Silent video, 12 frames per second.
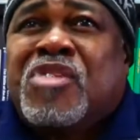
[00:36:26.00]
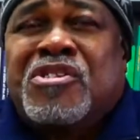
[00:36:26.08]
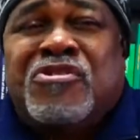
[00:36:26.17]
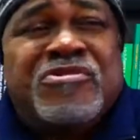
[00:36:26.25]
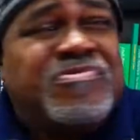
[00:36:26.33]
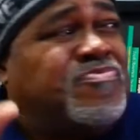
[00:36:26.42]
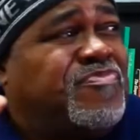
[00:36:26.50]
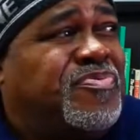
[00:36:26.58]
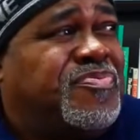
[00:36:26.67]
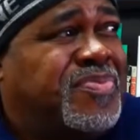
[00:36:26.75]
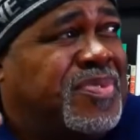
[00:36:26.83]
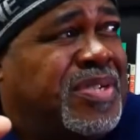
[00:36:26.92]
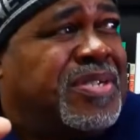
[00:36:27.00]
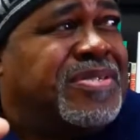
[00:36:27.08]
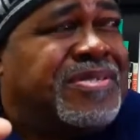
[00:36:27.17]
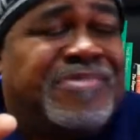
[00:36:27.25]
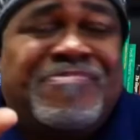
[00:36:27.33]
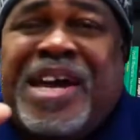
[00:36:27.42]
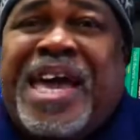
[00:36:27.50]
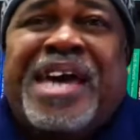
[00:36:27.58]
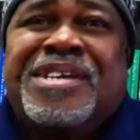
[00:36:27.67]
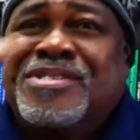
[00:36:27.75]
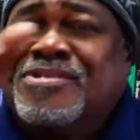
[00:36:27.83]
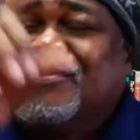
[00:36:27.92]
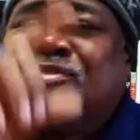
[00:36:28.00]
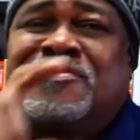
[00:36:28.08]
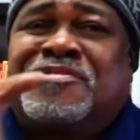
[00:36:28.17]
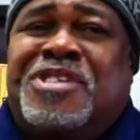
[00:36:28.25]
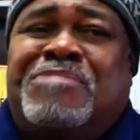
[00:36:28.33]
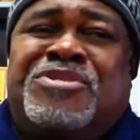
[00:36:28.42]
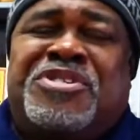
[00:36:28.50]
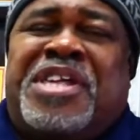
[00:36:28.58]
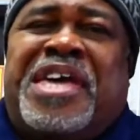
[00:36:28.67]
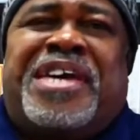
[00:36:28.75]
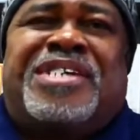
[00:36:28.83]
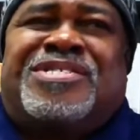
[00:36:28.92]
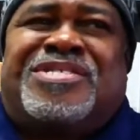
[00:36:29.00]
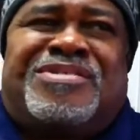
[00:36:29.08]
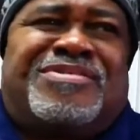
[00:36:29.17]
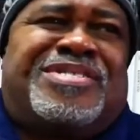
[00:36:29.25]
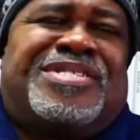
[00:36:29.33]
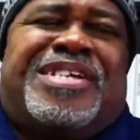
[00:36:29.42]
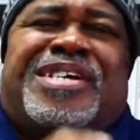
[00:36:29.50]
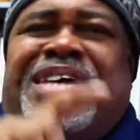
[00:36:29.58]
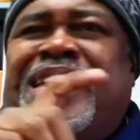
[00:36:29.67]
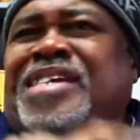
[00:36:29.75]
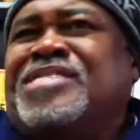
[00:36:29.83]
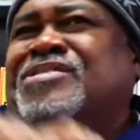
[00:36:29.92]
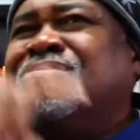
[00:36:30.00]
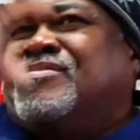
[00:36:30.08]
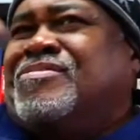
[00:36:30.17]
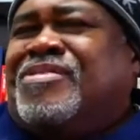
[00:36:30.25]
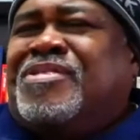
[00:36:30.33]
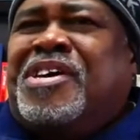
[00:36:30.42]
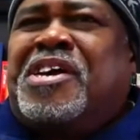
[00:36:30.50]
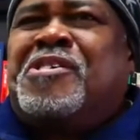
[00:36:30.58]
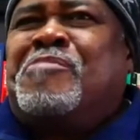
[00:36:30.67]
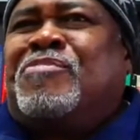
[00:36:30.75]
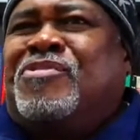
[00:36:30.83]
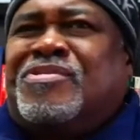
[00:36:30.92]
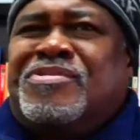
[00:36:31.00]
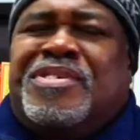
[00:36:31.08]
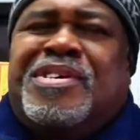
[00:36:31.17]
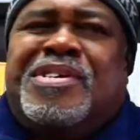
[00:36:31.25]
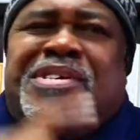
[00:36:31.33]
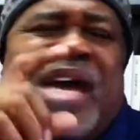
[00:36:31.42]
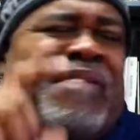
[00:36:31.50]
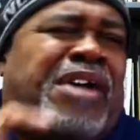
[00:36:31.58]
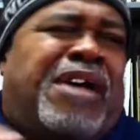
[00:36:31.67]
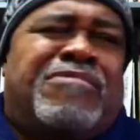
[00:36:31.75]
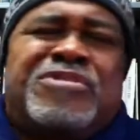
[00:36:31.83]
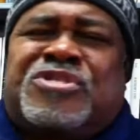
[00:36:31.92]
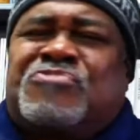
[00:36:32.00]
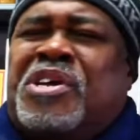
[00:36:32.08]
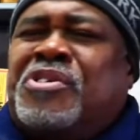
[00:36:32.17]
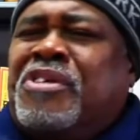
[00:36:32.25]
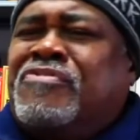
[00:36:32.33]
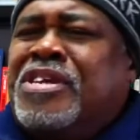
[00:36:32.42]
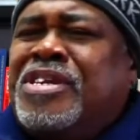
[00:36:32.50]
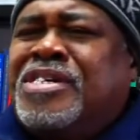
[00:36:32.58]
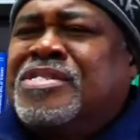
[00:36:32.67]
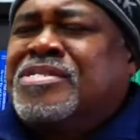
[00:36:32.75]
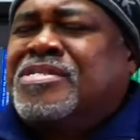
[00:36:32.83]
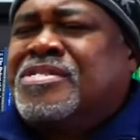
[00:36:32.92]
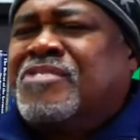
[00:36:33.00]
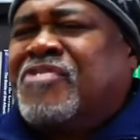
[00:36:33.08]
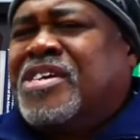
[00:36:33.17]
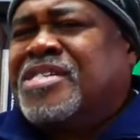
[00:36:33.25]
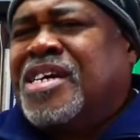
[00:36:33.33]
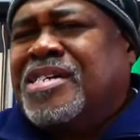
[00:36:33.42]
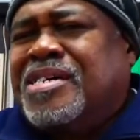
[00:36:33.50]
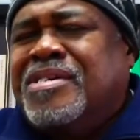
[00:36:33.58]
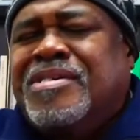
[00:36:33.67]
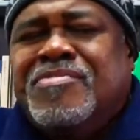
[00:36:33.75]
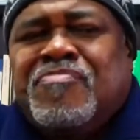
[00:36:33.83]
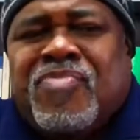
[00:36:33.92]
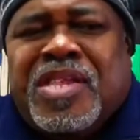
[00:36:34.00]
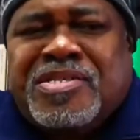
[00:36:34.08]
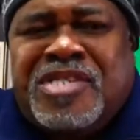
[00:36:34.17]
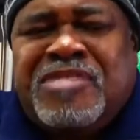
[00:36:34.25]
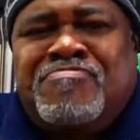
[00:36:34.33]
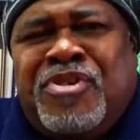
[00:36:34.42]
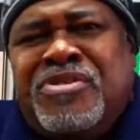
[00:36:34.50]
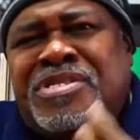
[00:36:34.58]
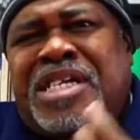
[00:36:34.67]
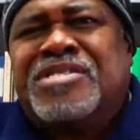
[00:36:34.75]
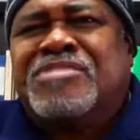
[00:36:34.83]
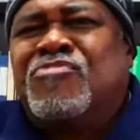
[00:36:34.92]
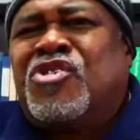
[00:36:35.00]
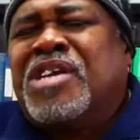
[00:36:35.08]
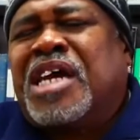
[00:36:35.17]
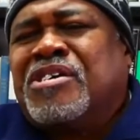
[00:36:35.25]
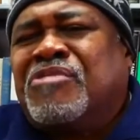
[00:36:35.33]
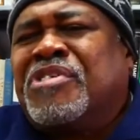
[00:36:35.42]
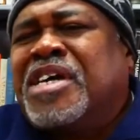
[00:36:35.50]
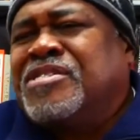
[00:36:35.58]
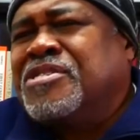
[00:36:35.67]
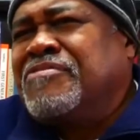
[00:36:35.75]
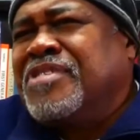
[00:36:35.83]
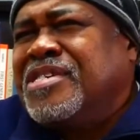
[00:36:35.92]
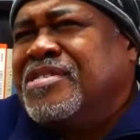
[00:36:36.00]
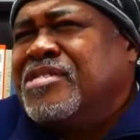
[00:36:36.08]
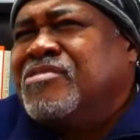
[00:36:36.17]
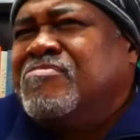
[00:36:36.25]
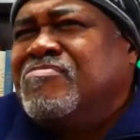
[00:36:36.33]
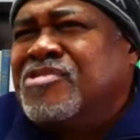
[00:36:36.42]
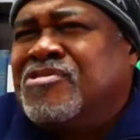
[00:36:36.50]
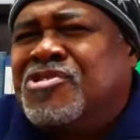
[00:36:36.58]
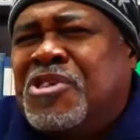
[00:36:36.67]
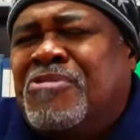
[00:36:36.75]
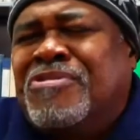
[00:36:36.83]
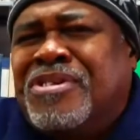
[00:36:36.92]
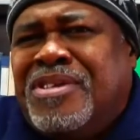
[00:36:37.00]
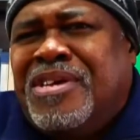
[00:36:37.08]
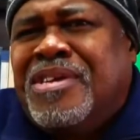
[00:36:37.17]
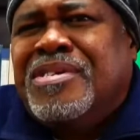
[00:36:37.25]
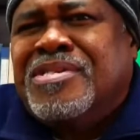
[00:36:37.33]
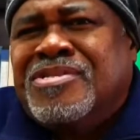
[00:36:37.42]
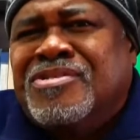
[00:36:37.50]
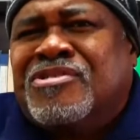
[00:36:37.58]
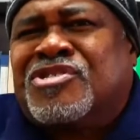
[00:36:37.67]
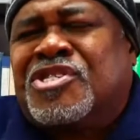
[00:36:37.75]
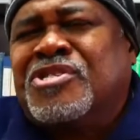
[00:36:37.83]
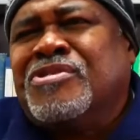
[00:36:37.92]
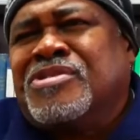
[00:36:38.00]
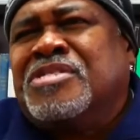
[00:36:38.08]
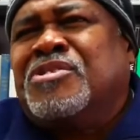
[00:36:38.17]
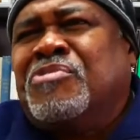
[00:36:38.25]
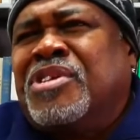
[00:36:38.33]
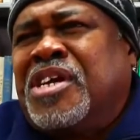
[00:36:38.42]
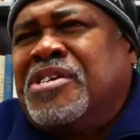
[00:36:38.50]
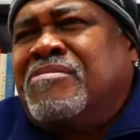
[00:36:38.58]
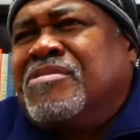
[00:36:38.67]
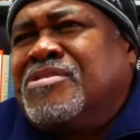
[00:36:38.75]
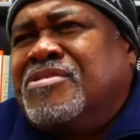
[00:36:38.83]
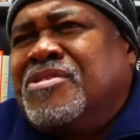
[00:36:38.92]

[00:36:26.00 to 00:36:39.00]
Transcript: You know, you might add a little something to the S or to the H or to your M or an arrow swinging off the letters and stuff like that. That's burner. Like it's more like creativity that you you showing your skills at doing lettering.